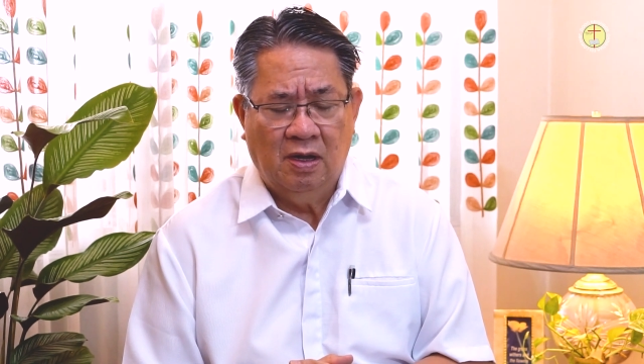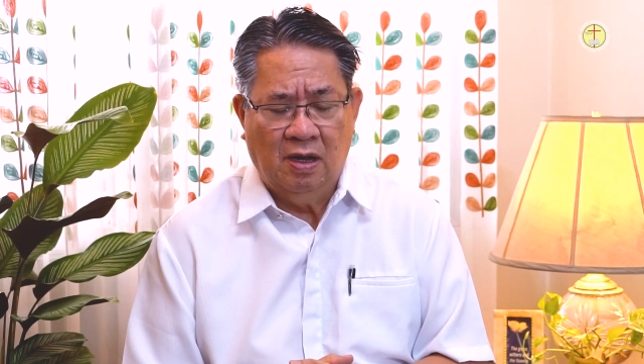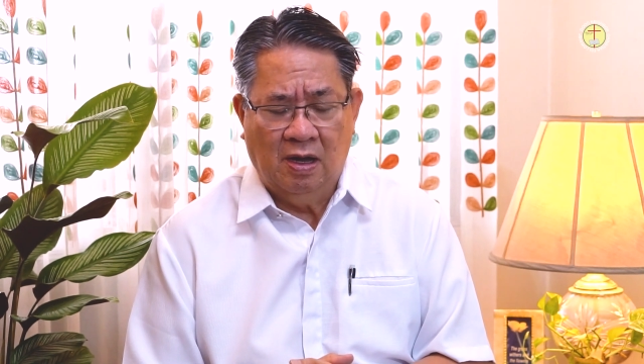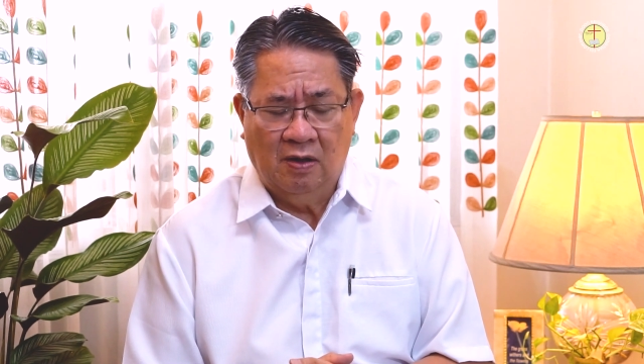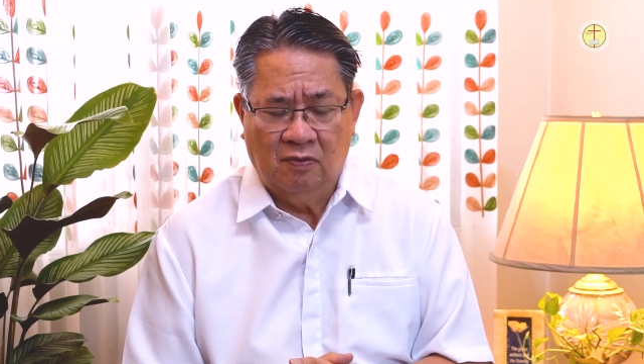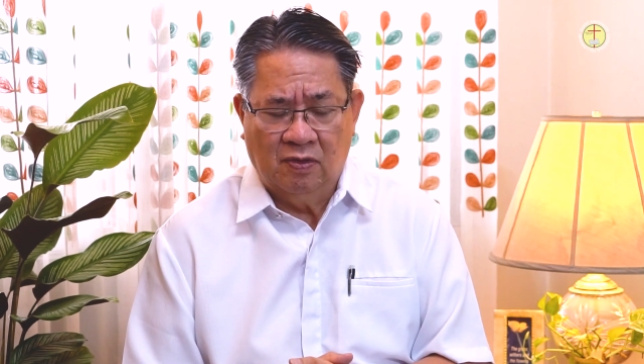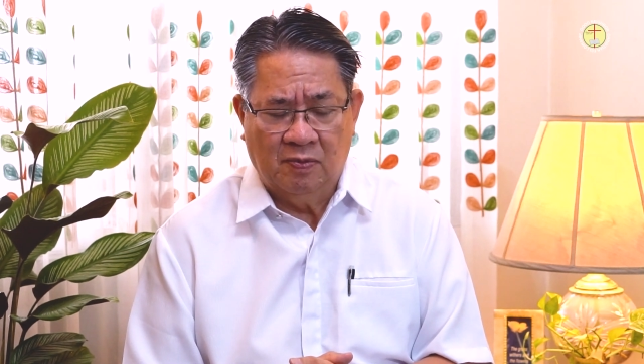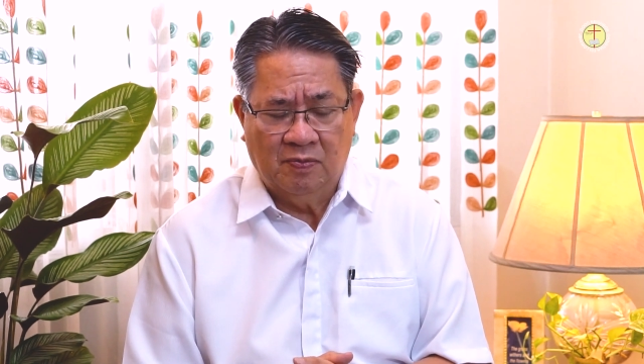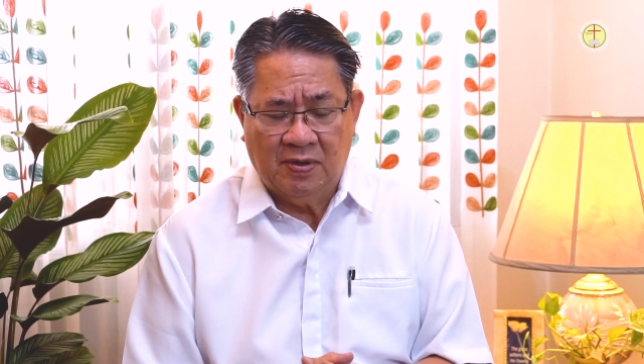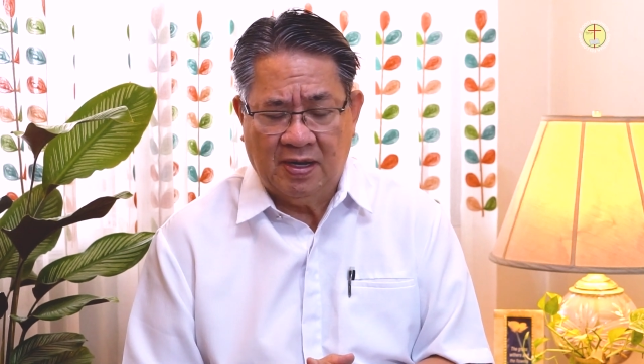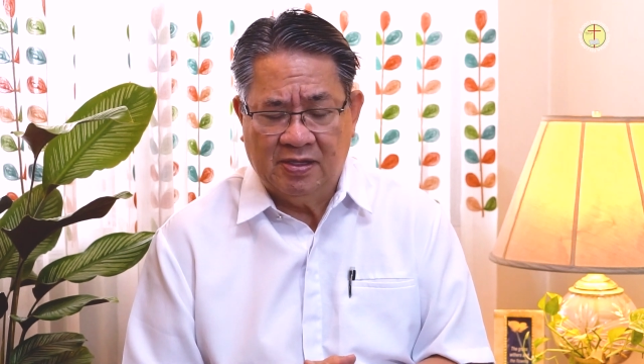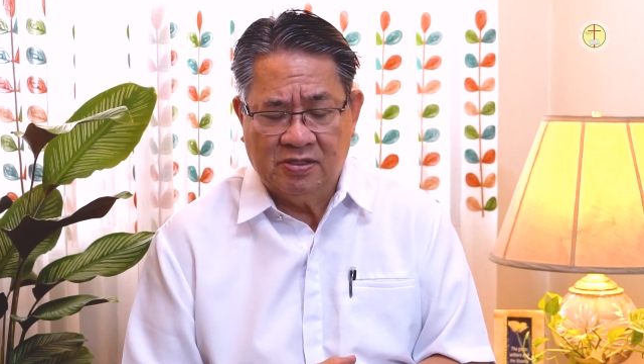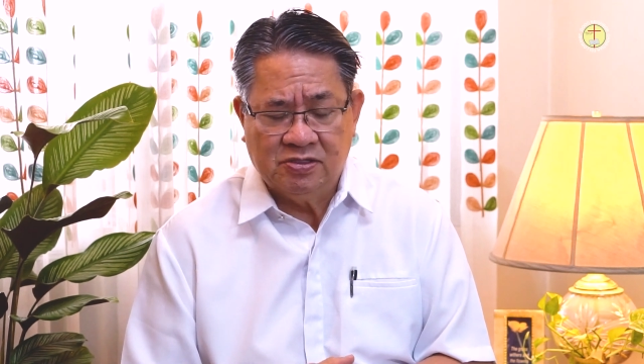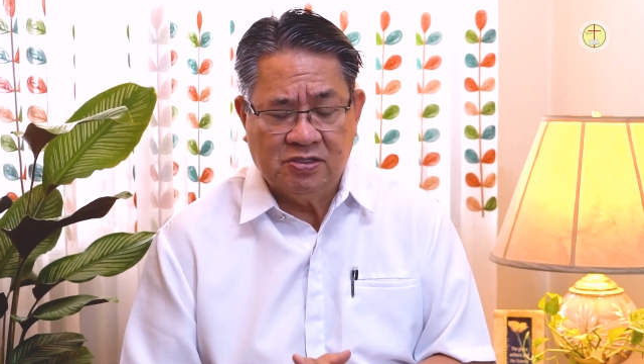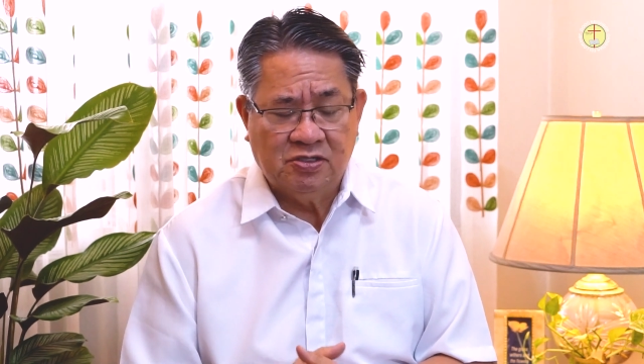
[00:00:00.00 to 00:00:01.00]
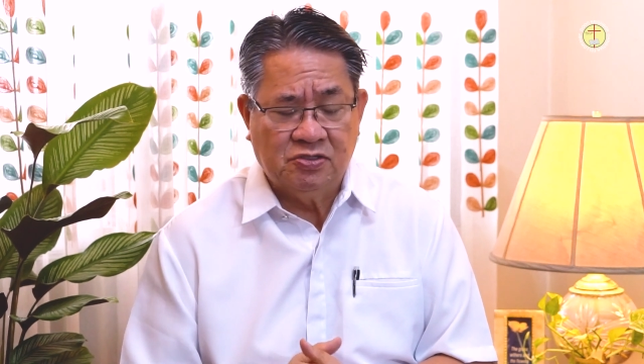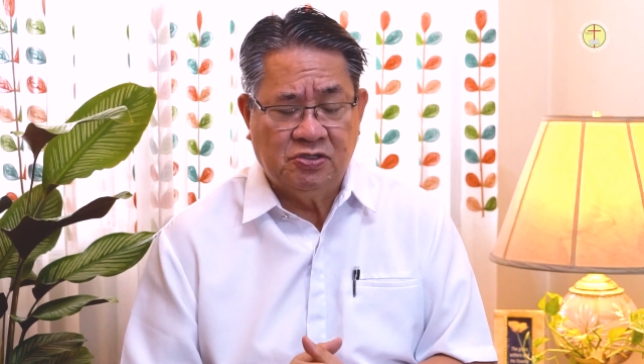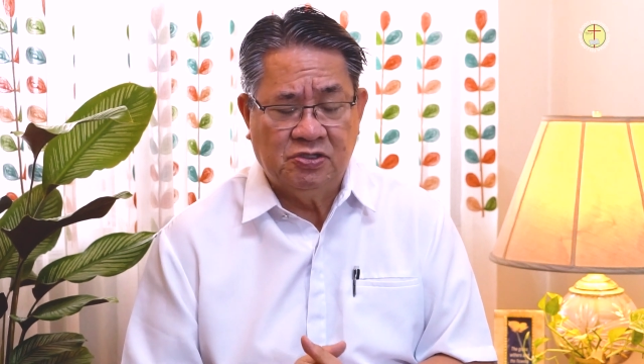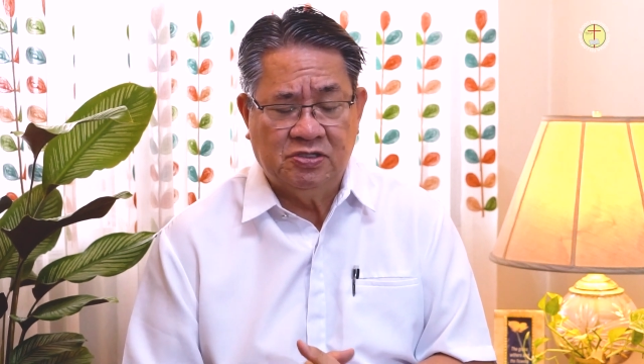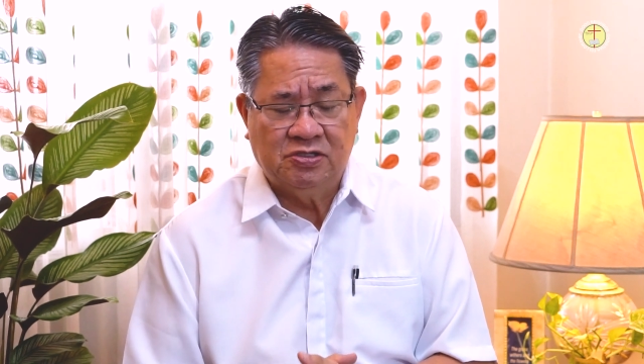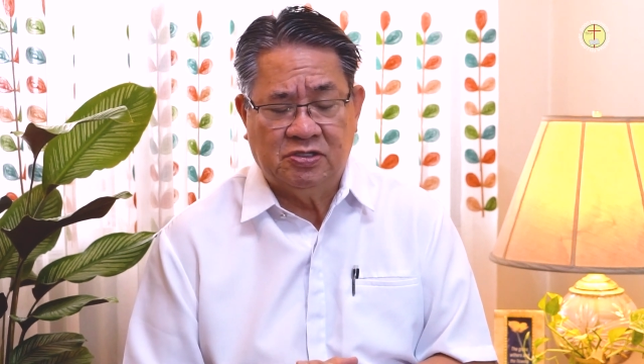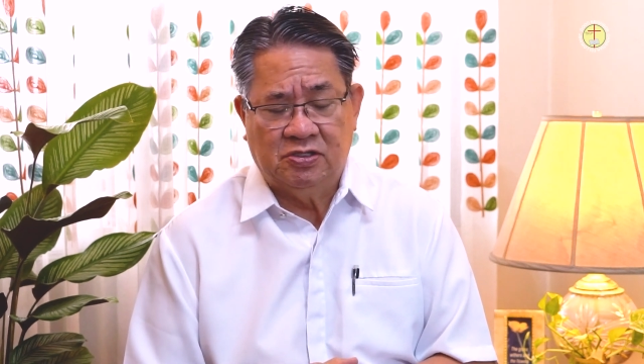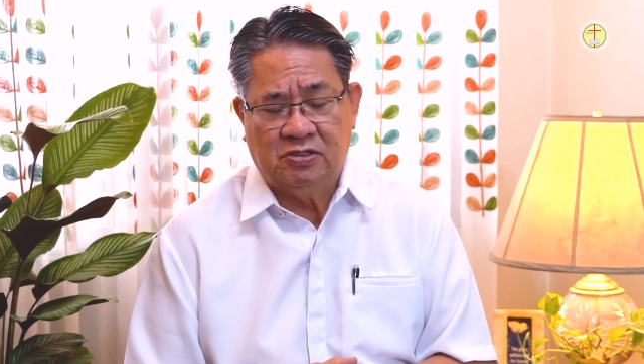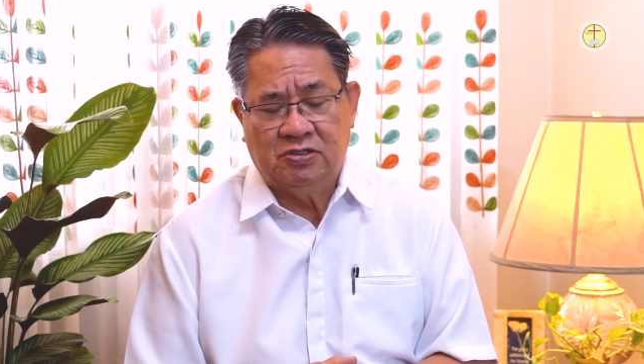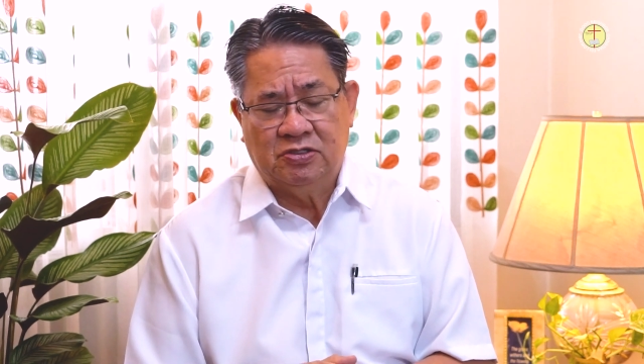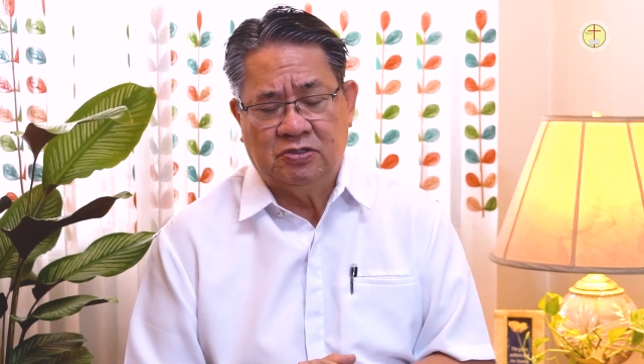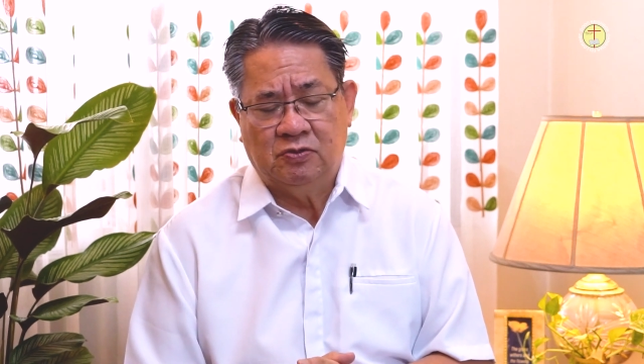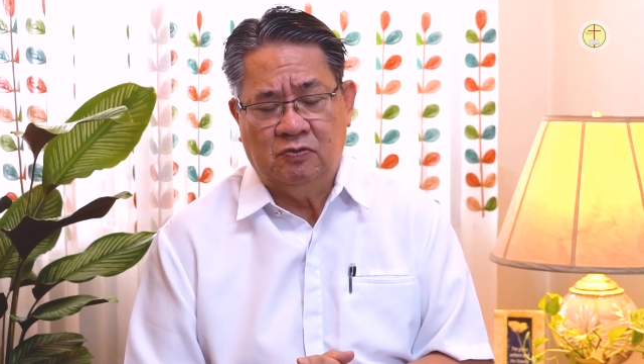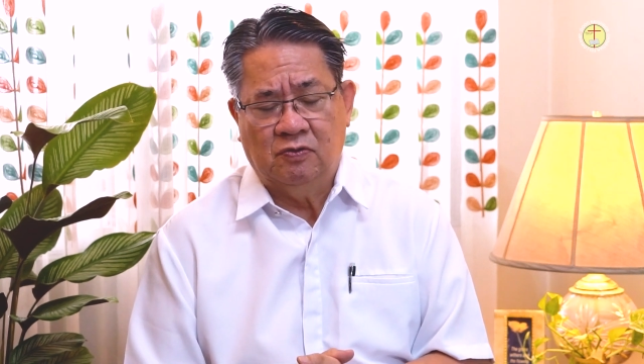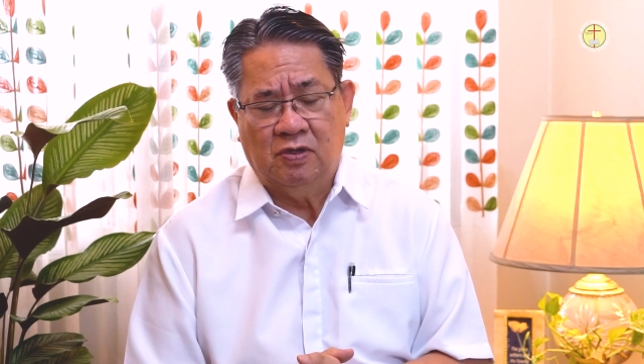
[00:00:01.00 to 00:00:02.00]
our brothers and
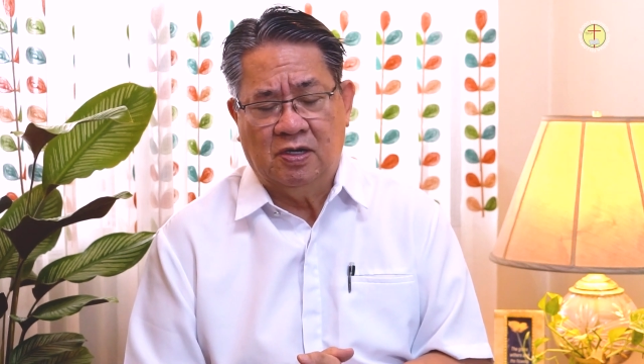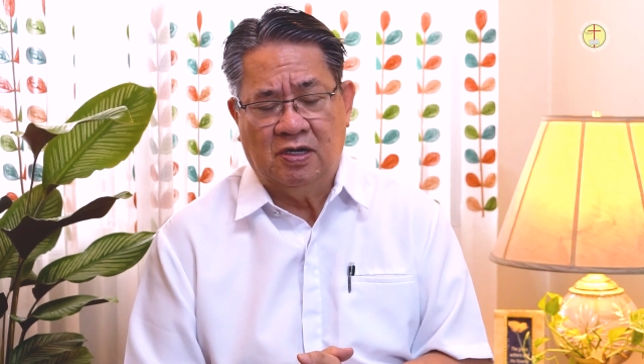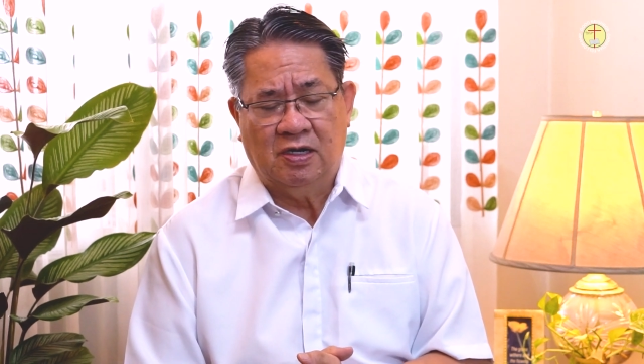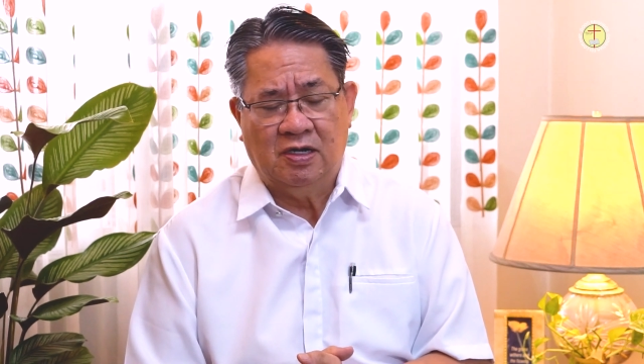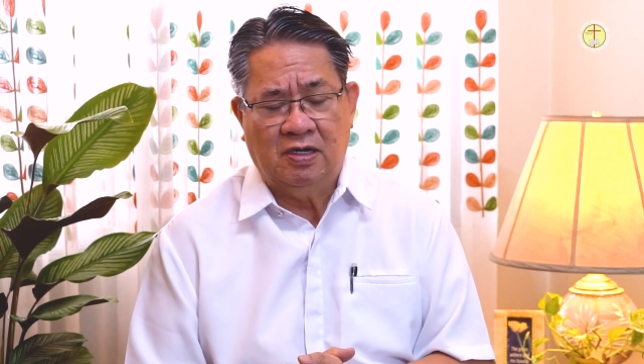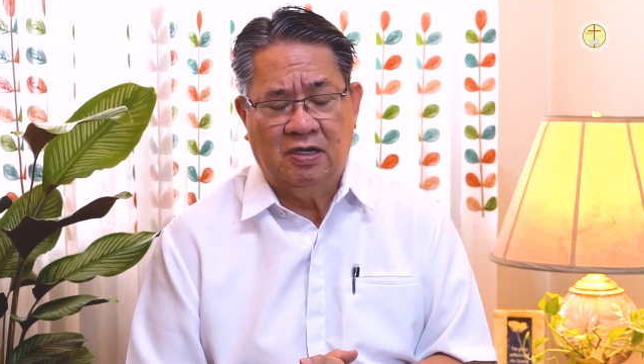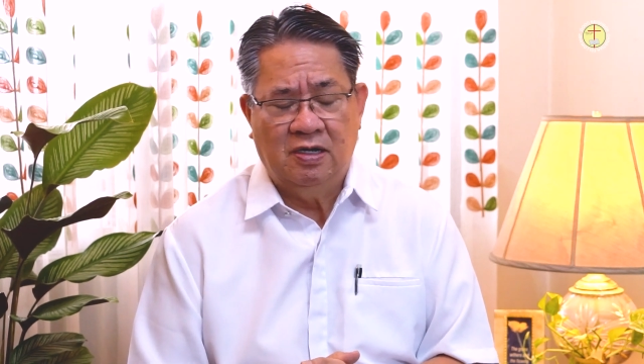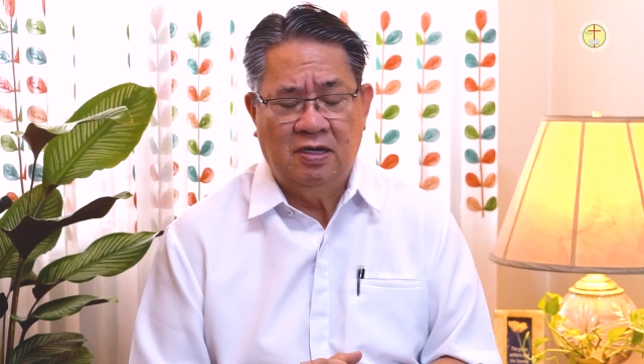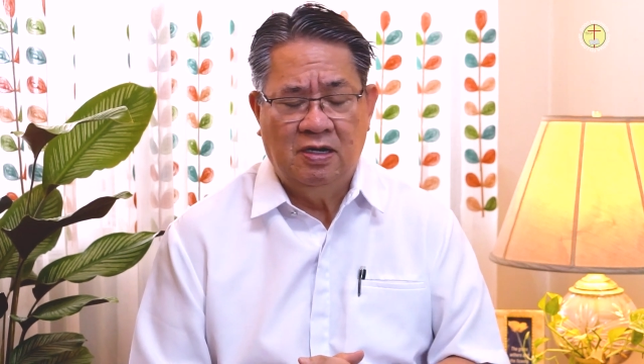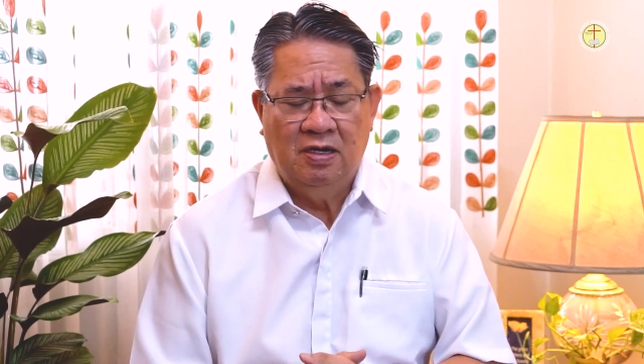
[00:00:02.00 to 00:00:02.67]
sisters who are